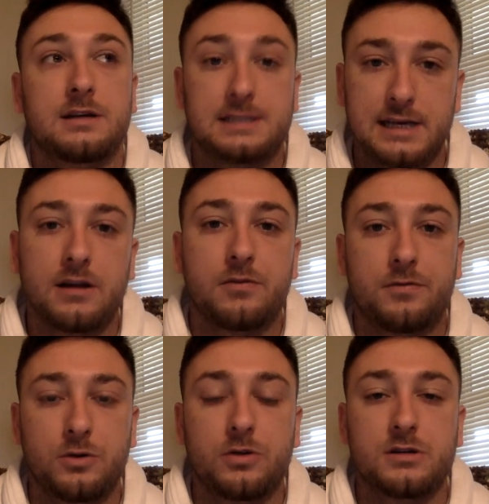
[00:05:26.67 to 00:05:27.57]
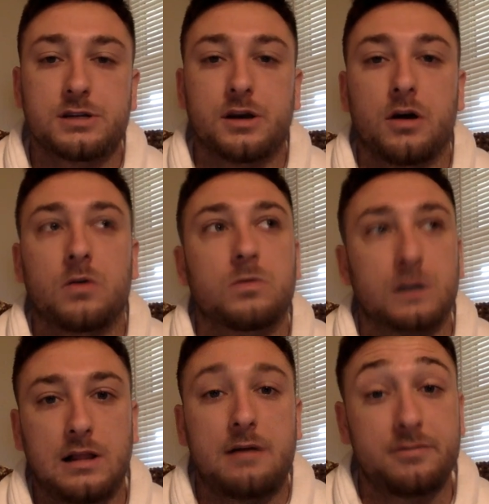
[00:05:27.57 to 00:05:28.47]
It did a few years ago
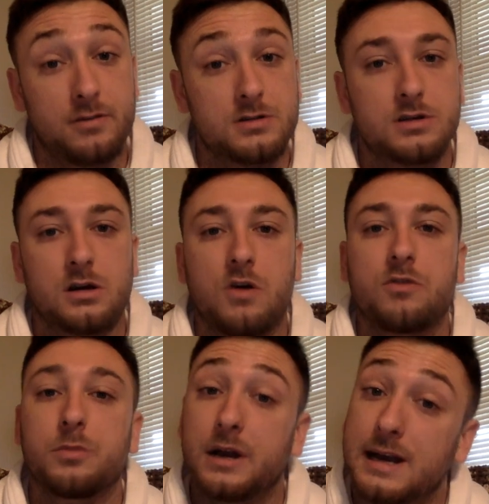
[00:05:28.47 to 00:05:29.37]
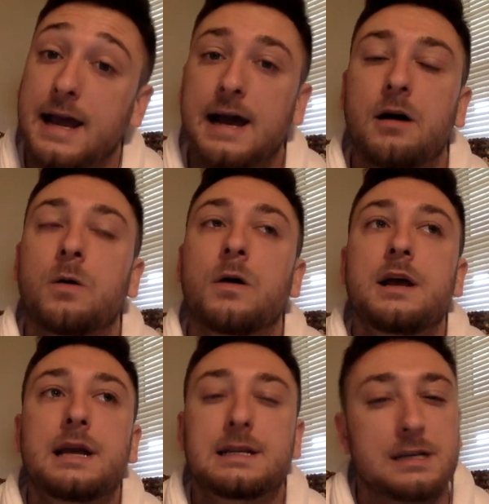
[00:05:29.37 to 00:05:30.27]
when Klopp first took over, but now
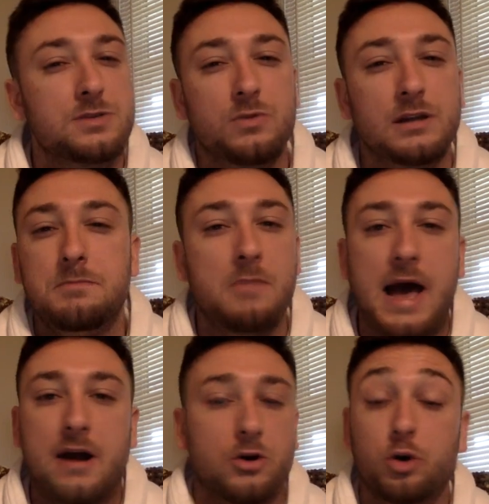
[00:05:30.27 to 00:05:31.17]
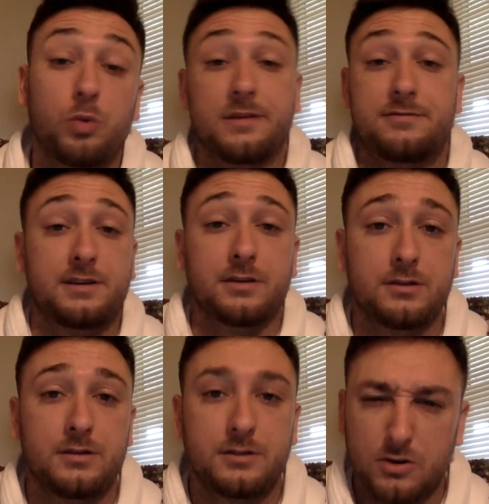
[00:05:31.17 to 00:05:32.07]
it doesn't really matter who we
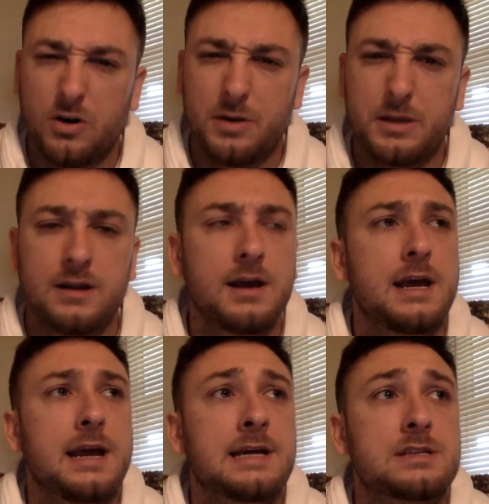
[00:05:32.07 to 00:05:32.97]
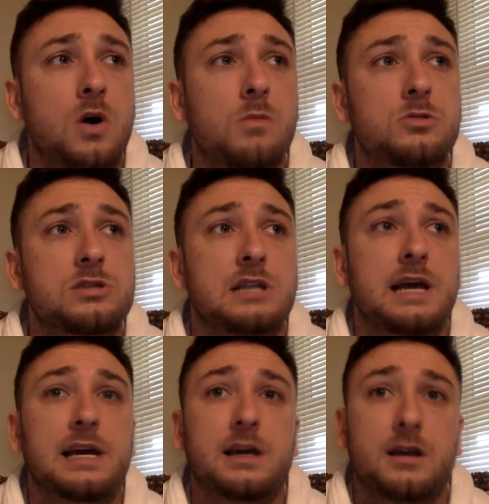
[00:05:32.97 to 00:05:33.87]
field. You know what I mean? It's almost
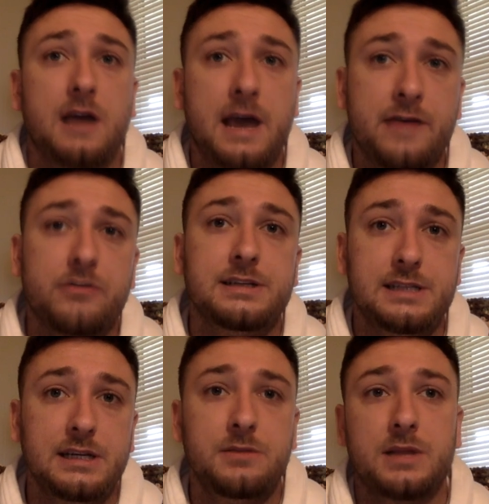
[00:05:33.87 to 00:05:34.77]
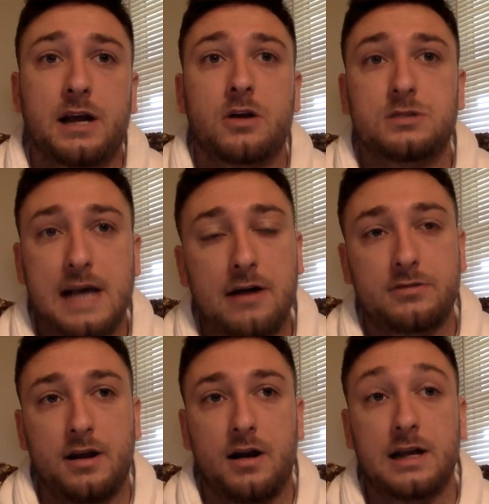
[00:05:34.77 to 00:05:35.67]
like every team that goes
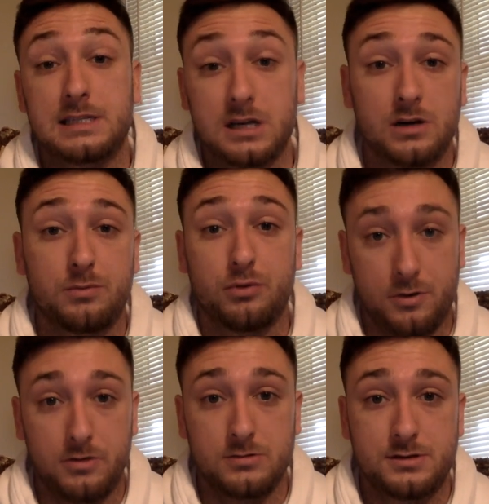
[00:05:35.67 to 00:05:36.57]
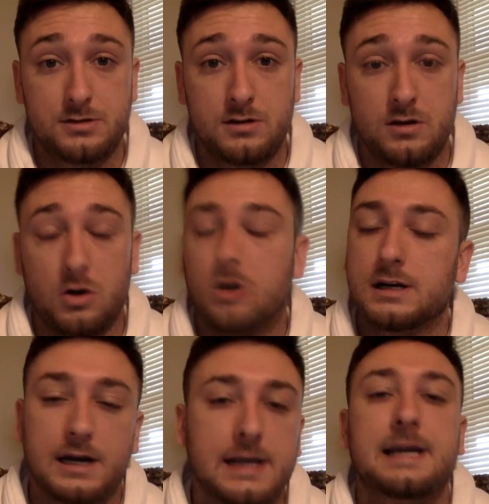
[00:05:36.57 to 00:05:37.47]
out there is going to produce or
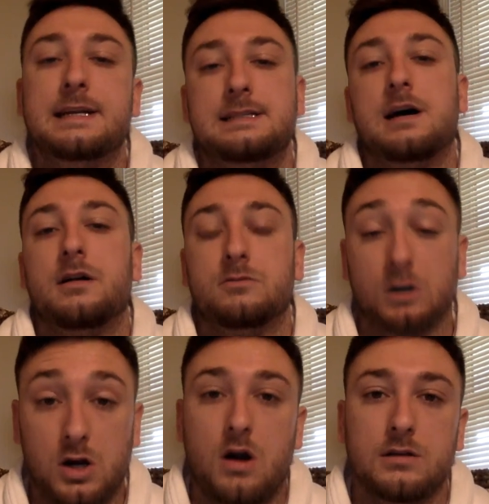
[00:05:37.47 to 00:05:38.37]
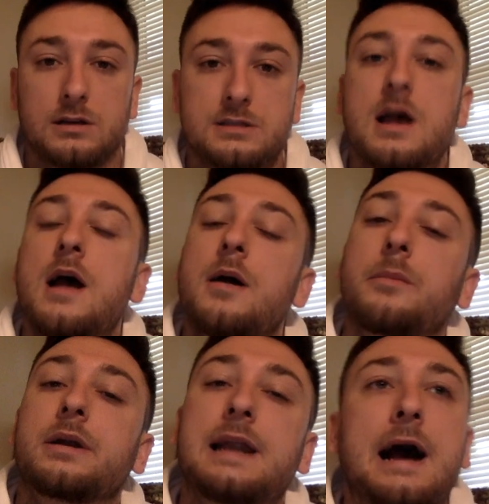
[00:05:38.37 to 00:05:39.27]
going to get it done regardless.
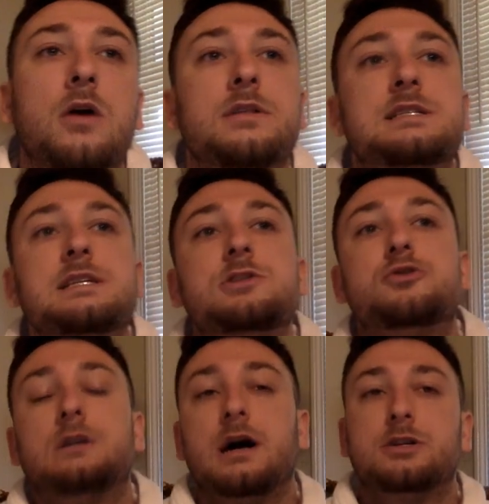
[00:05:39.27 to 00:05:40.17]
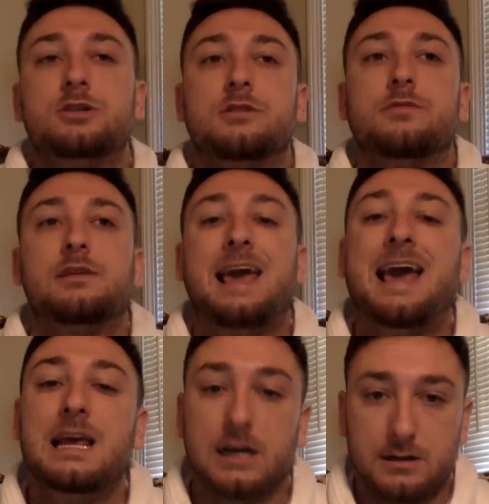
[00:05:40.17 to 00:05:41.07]
But now this introduction of
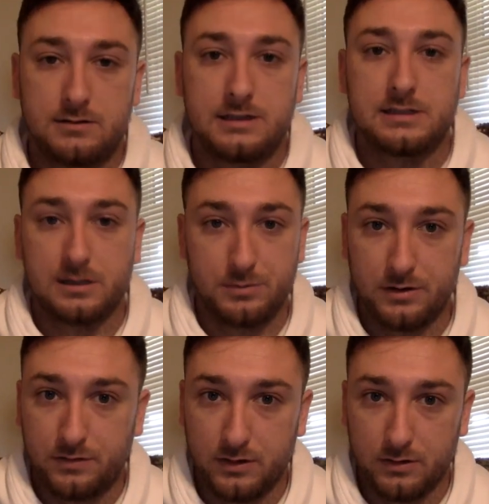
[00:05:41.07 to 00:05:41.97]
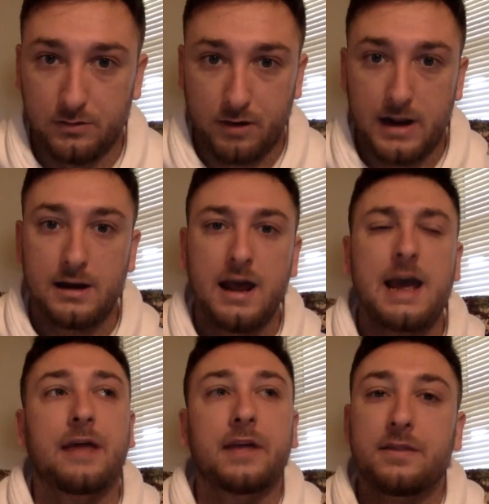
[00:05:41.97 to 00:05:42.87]
Keita into the midfield, right?
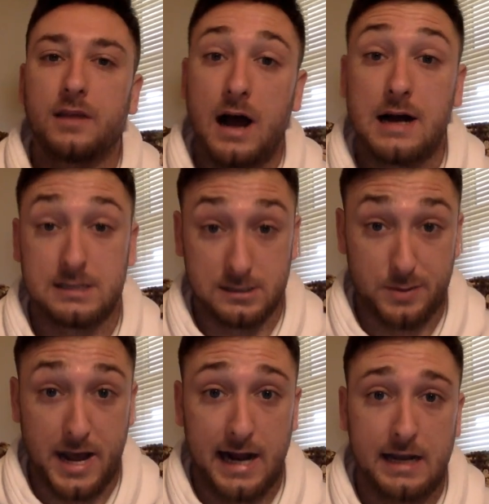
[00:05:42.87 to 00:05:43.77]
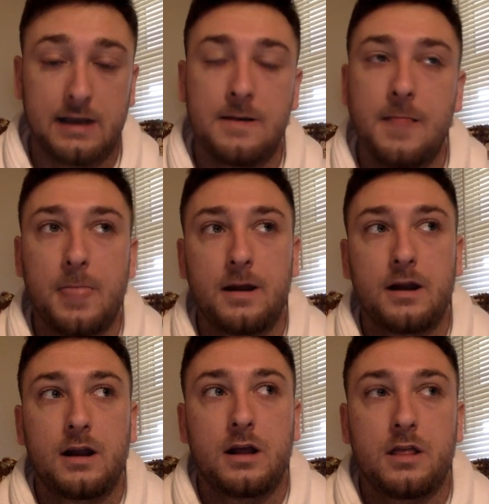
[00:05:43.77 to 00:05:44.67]
And then the Ox is back.
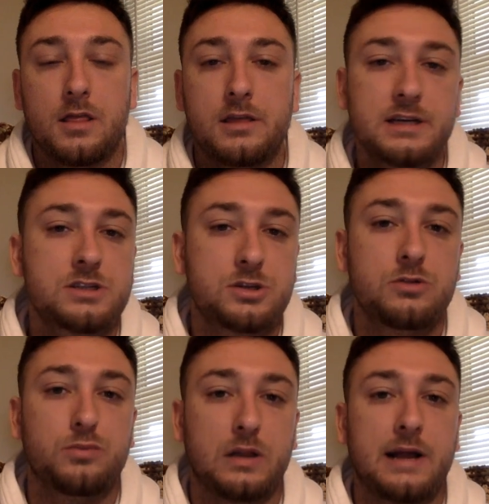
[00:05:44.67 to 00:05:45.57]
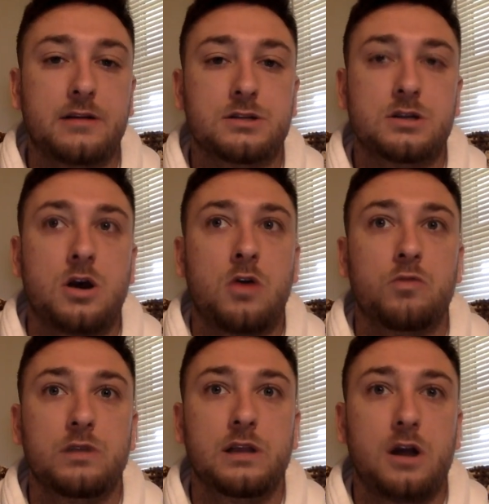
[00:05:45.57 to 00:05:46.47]
These two players are
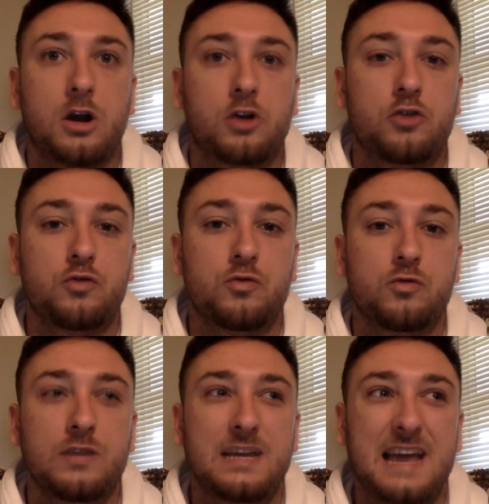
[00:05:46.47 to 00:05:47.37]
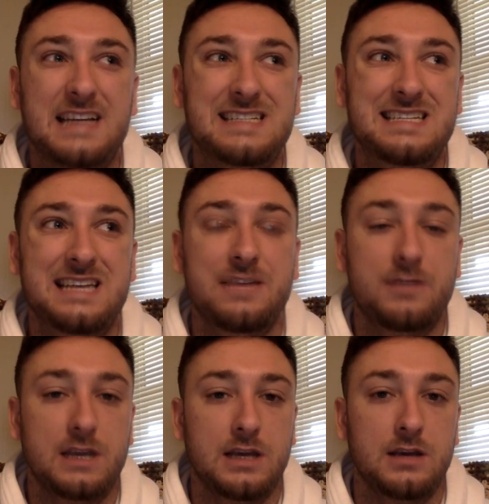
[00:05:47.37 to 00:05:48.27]
really our
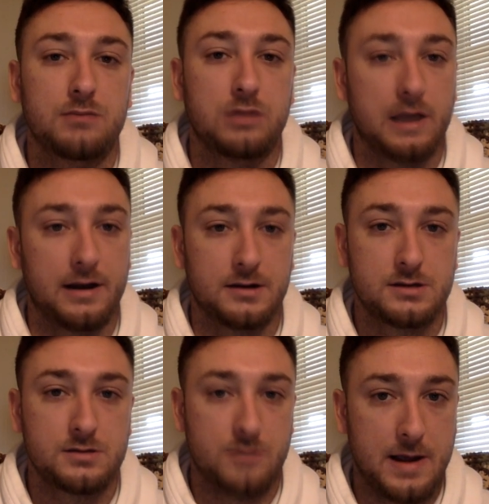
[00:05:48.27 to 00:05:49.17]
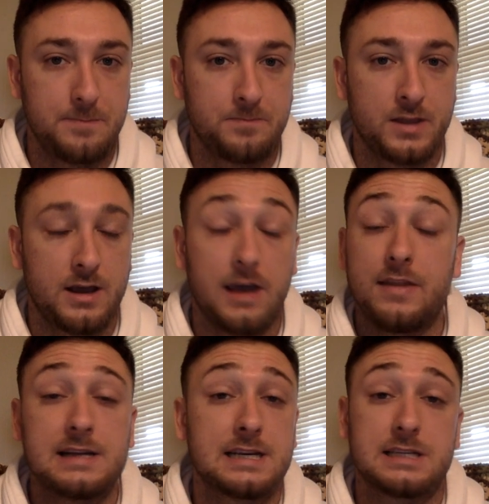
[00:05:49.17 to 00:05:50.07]
creativity players, right?
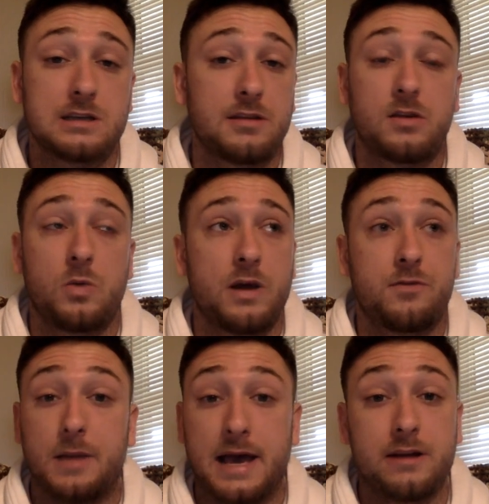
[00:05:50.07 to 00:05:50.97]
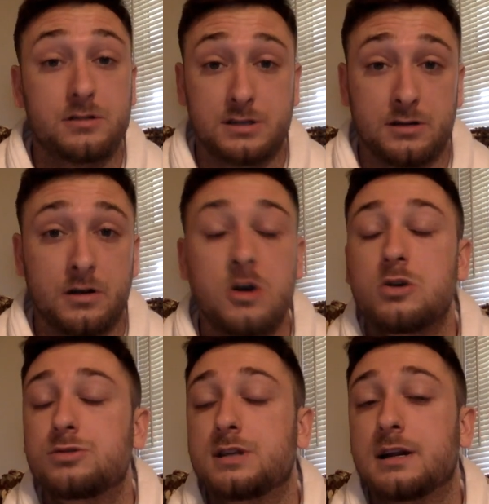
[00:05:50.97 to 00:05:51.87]
And that takes nothing away from Henderson,
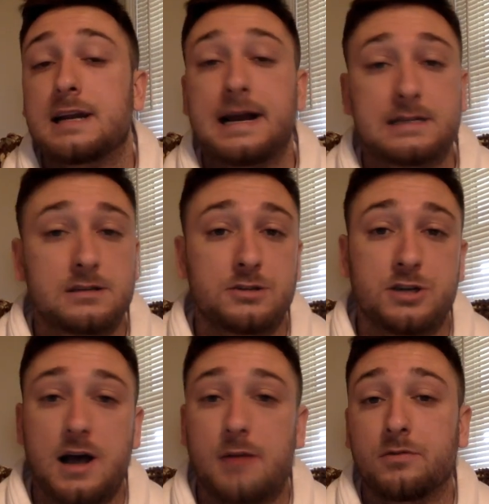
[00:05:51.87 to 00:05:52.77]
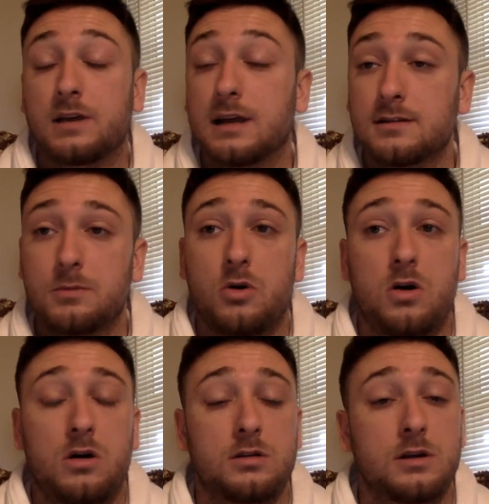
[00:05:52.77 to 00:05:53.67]
who's done an excellent job of getting the
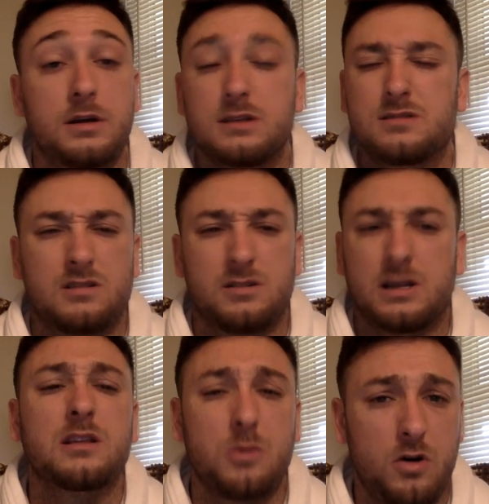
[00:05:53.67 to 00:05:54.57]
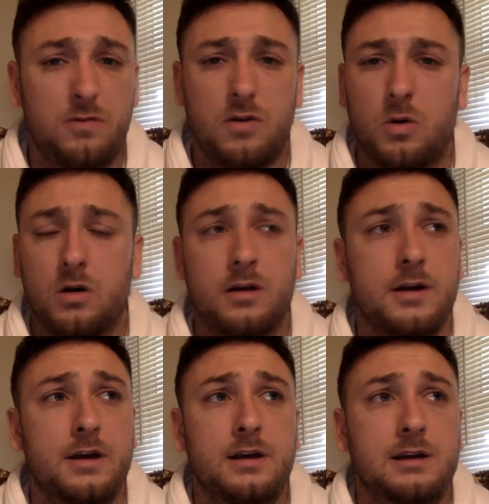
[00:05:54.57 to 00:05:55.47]
ball. He's getting the ball forward.
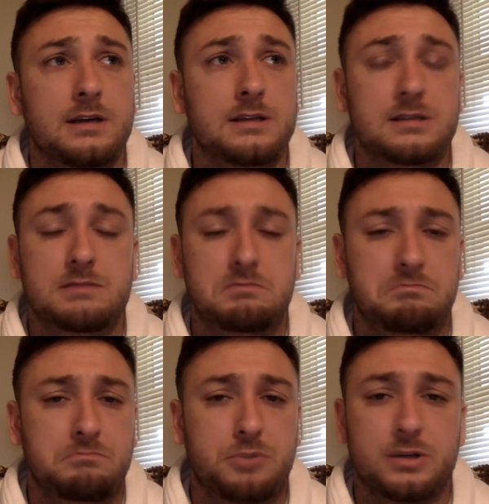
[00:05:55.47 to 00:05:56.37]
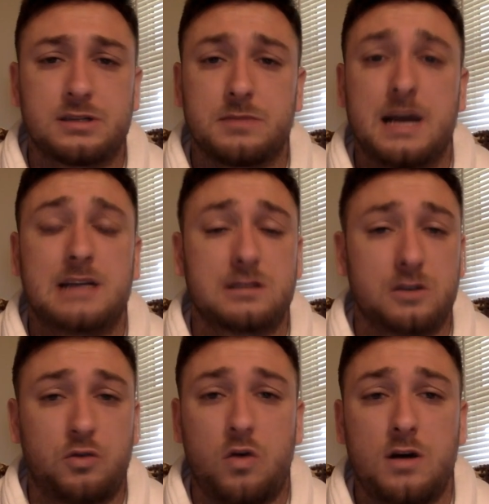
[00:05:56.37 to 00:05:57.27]
He's put in some
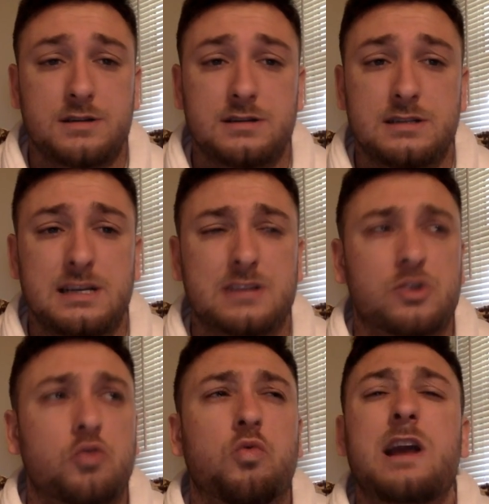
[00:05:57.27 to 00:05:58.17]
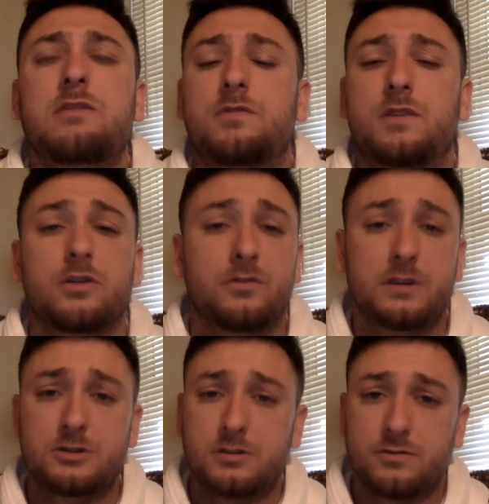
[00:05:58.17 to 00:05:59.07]
excellent crosses. He has great field
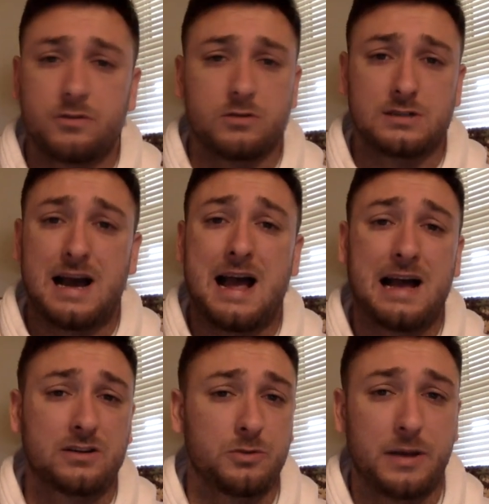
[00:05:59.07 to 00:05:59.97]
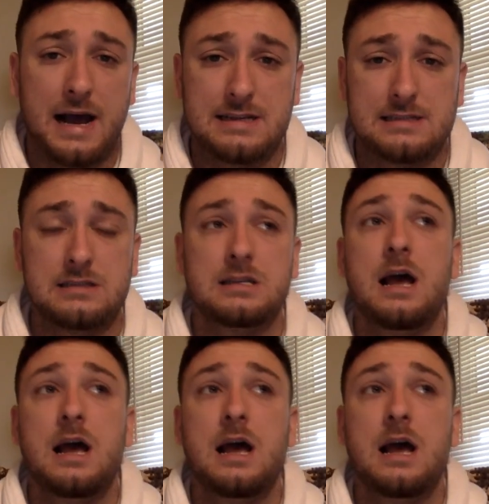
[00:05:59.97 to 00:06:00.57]
vision for those diagonal passes.